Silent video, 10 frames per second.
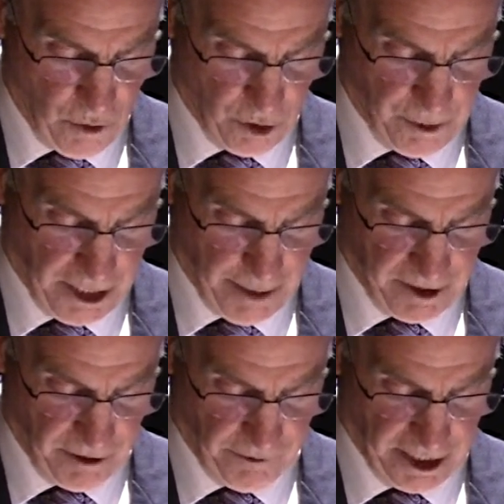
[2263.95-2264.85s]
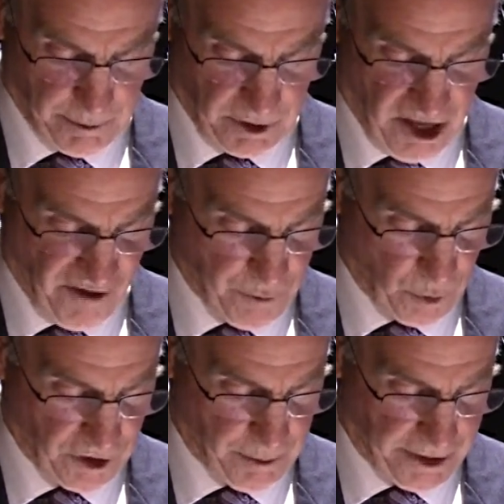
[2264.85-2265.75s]
were becoming available off
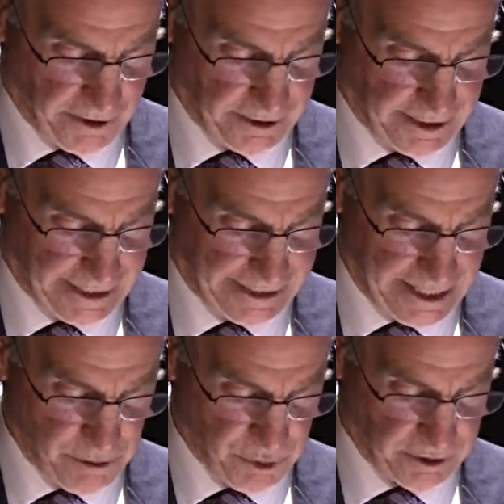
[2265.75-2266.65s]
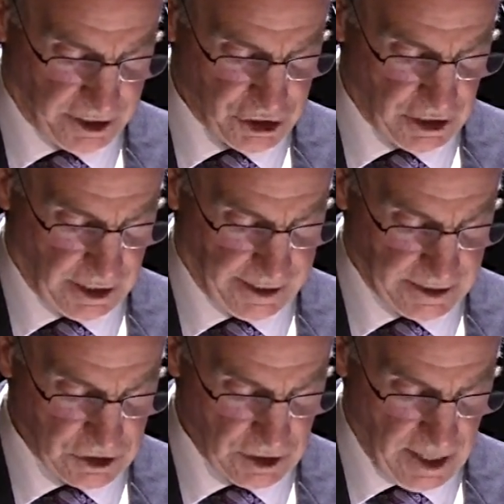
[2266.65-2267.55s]
both American and Canadian production
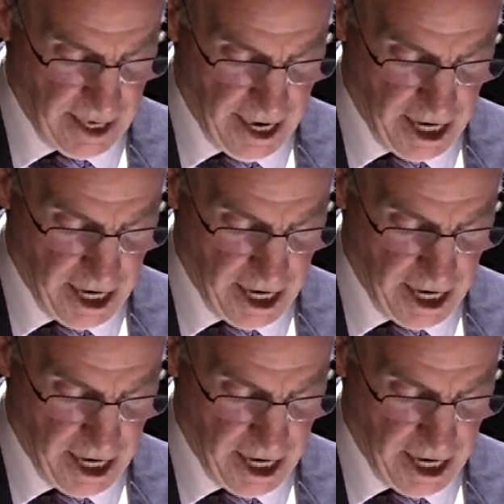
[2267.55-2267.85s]
lines.